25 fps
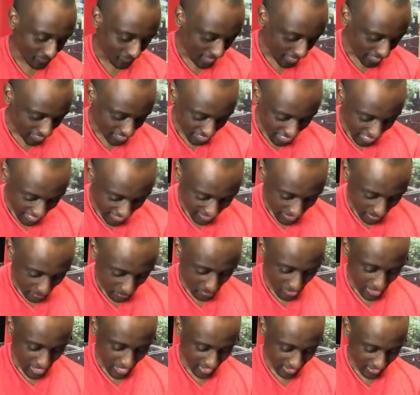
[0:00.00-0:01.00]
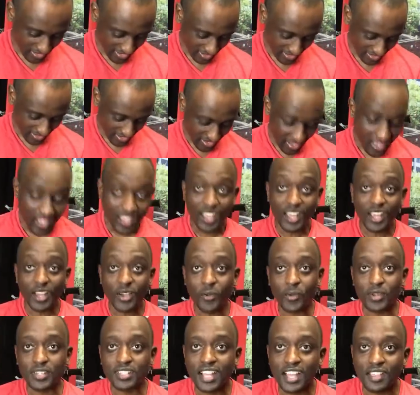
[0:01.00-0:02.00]
share something
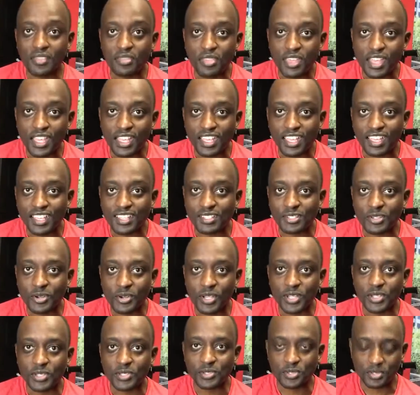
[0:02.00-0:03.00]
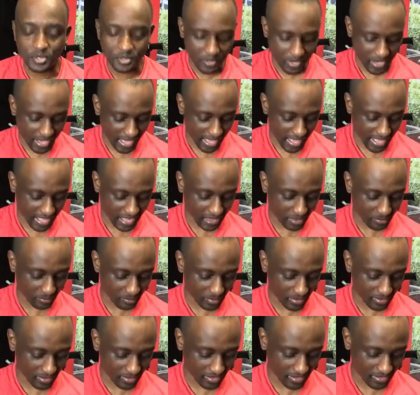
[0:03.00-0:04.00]
which I think is going to help
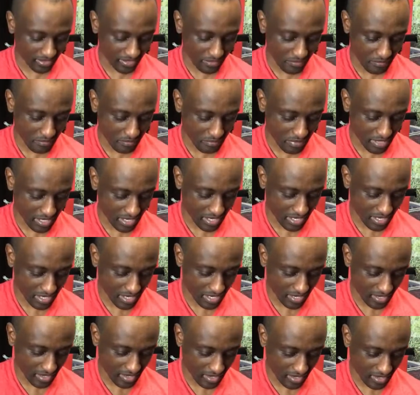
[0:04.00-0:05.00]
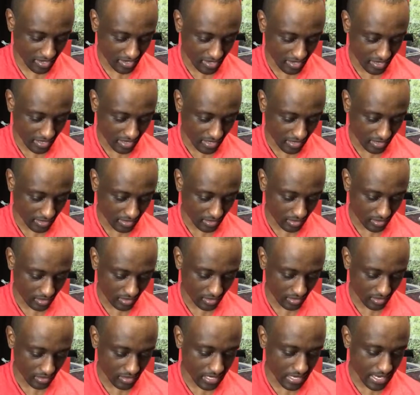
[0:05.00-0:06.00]
somebody
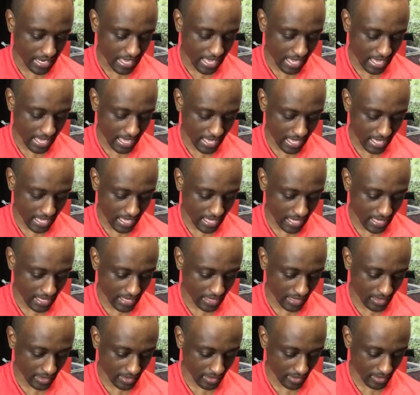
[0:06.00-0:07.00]
today.